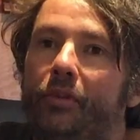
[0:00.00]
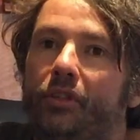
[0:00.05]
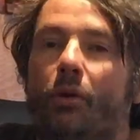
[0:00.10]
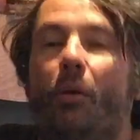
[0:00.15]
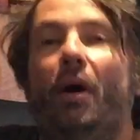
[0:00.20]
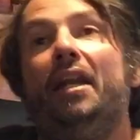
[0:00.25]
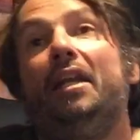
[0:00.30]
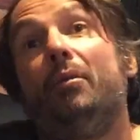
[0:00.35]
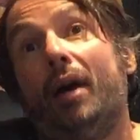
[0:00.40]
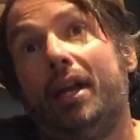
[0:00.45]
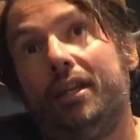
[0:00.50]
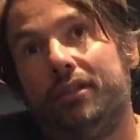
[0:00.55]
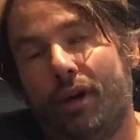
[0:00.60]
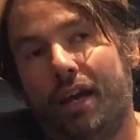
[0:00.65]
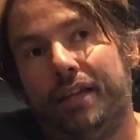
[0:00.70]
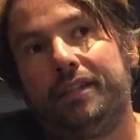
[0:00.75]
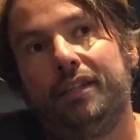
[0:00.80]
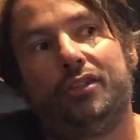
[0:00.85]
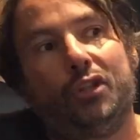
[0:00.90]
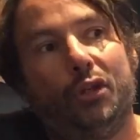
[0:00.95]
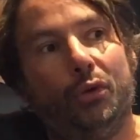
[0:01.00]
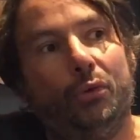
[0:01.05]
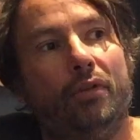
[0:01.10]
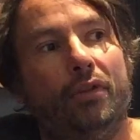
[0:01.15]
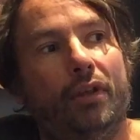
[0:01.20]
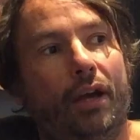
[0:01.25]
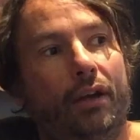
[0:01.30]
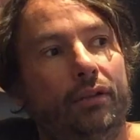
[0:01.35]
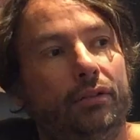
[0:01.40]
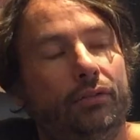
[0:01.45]
So anyway, so I did 2
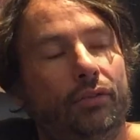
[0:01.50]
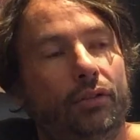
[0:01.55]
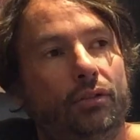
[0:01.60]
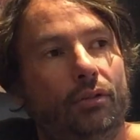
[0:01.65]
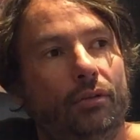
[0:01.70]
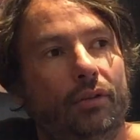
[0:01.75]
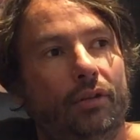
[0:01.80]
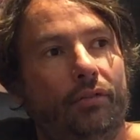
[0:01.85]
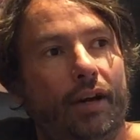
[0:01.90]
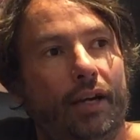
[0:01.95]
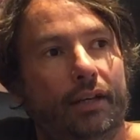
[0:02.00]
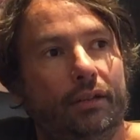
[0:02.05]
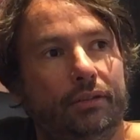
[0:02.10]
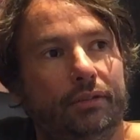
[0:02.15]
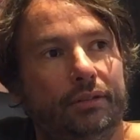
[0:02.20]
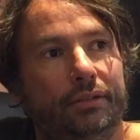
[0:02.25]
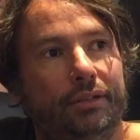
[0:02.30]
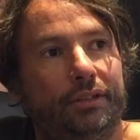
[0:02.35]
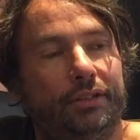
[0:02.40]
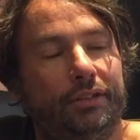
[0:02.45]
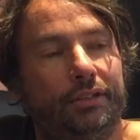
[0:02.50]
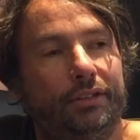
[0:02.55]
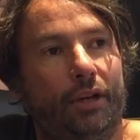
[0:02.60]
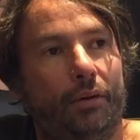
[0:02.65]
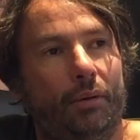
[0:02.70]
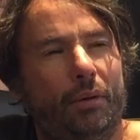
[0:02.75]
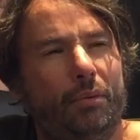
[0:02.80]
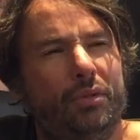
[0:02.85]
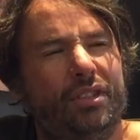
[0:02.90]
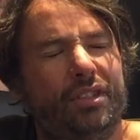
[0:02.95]
of those for 2 of the records.
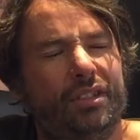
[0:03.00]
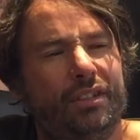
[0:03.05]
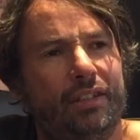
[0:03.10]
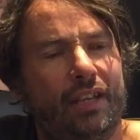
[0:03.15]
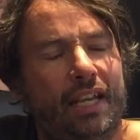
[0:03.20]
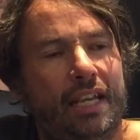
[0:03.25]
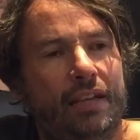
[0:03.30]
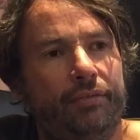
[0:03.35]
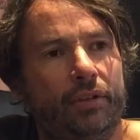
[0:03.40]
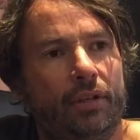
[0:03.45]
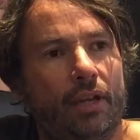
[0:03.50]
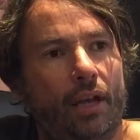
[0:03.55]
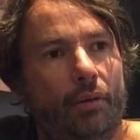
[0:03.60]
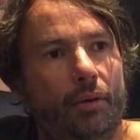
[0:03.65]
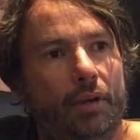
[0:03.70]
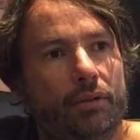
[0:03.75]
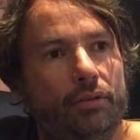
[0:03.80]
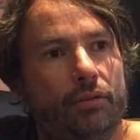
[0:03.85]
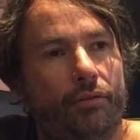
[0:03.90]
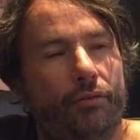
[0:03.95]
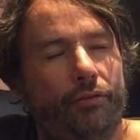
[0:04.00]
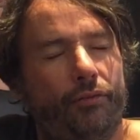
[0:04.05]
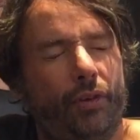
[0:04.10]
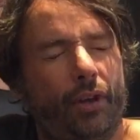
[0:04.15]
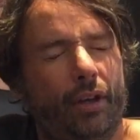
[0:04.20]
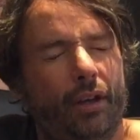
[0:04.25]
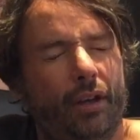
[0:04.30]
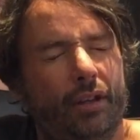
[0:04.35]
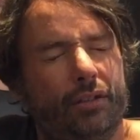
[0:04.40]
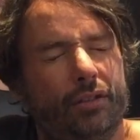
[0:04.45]
So it was, even though it's the
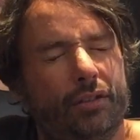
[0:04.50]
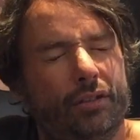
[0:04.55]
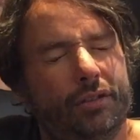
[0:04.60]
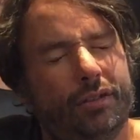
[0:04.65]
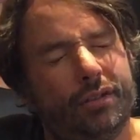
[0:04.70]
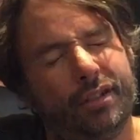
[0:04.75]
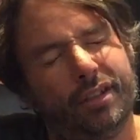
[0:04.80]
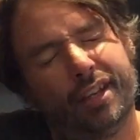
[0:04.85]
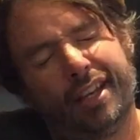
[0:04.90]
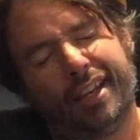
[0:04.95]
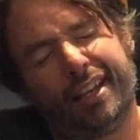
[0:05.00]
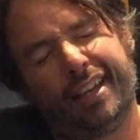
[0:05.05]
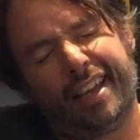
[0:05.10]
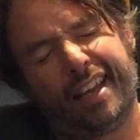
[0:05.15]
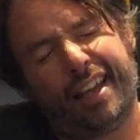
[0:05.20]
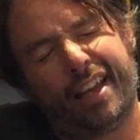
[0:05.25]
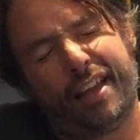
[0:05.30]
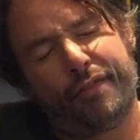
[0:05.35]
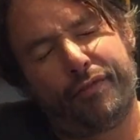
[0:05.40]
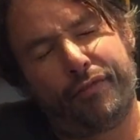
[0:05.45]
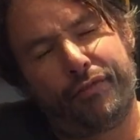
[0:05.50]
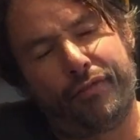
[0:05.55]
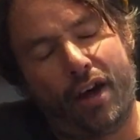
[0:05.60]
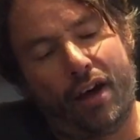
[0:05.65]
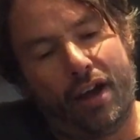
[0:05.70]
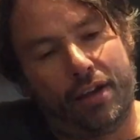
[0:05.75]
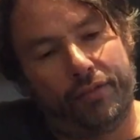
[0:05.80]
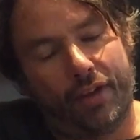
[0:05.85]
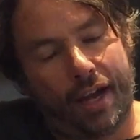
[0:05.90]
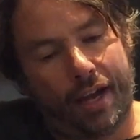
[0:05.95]
first
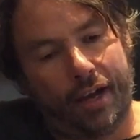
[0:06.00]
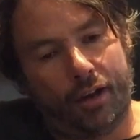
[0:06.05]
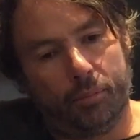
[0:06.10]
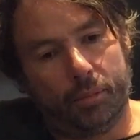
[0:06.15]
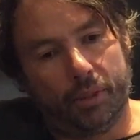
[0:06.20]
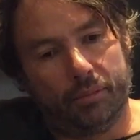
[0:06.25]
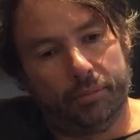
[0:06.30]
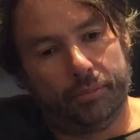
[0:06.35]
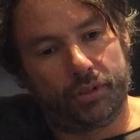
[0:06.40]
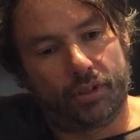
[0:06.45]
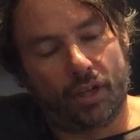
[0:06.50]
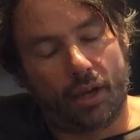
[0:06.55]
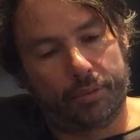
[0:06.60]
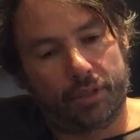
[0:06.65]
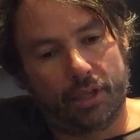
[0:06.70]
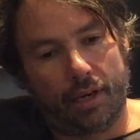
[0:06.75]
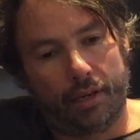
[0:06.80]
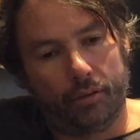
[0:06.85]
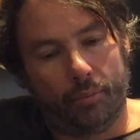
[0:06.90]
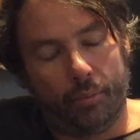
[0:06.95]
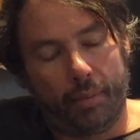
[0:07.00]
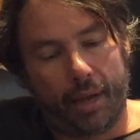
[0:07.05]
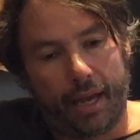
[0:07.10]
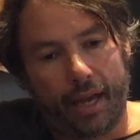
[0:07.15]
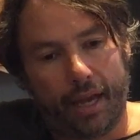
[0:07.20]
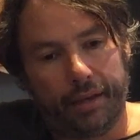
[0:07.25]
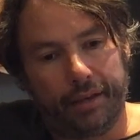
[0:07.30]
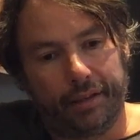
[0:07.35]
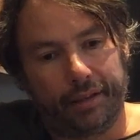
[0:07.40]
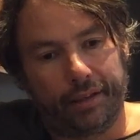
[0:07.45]
5 albums up to Little
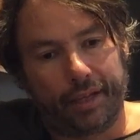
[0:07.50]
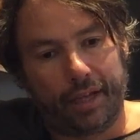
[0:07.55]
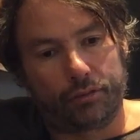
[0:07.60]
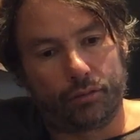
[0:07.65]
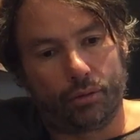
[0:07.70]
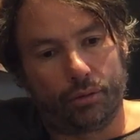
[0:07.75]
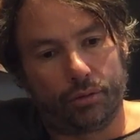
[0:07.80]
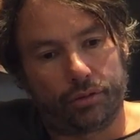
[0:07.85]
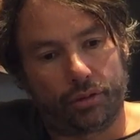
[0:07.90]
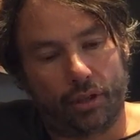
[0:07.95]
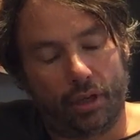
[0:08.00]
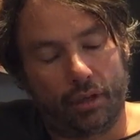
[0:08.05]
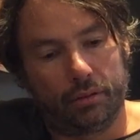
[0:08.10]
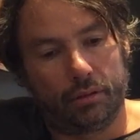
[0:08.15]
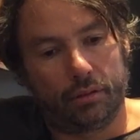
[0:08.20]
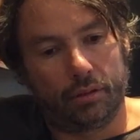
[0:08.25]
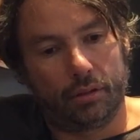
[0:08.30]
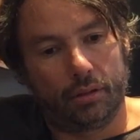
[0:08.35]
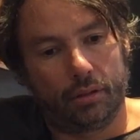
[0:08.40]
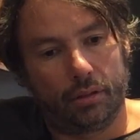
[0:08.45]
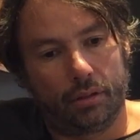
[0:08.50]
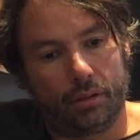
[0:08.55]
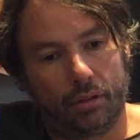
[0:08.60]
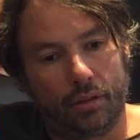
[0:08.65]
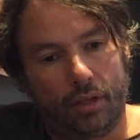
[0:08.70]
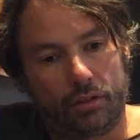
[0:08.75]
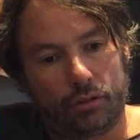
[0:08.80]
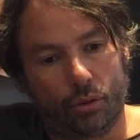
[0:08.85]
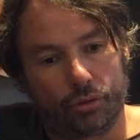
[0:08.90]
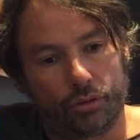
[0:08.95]
Man, it's also
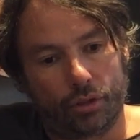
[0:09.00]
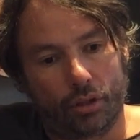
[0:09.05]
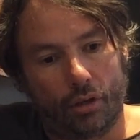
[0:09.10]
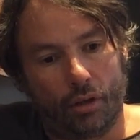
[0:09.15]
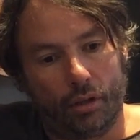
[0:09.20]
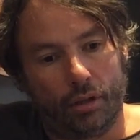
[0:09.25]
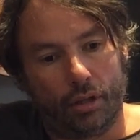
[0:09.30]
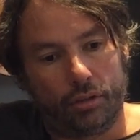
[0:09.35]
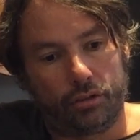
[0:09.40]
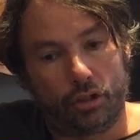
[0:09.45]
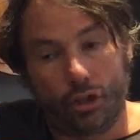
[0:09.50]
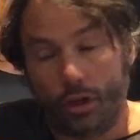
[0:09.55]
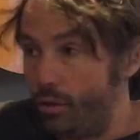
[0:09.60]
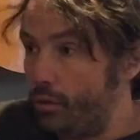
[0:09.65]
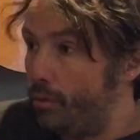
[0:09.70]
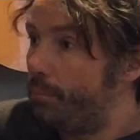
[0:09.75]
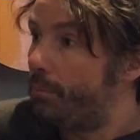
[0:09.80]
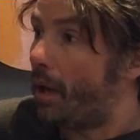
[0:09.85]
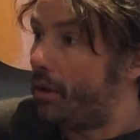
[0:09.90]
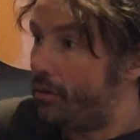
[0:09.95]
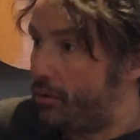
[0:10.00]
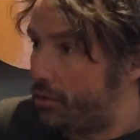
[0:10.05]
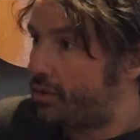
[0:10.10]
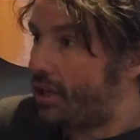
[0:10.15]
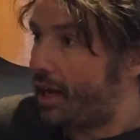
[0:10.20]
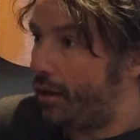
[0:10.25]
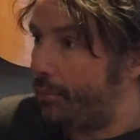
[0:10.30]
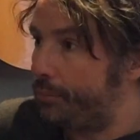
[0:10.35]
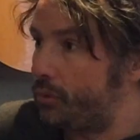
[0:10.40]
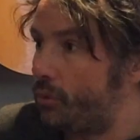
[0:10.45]
got the 2
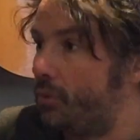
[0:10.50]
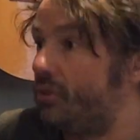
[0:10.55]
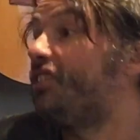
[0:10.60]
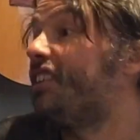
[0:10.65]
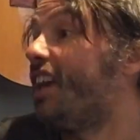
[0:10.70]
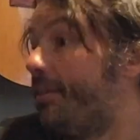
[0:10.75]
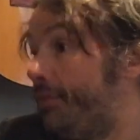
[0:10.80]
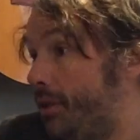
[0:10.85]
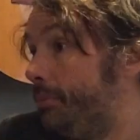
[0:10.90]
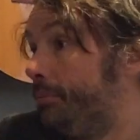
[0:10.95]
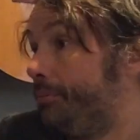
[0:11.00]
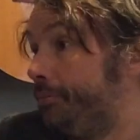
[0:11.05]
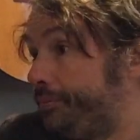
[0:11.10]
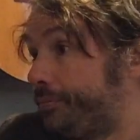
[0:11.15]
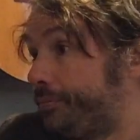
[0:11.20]
bonus albums, so it's 7.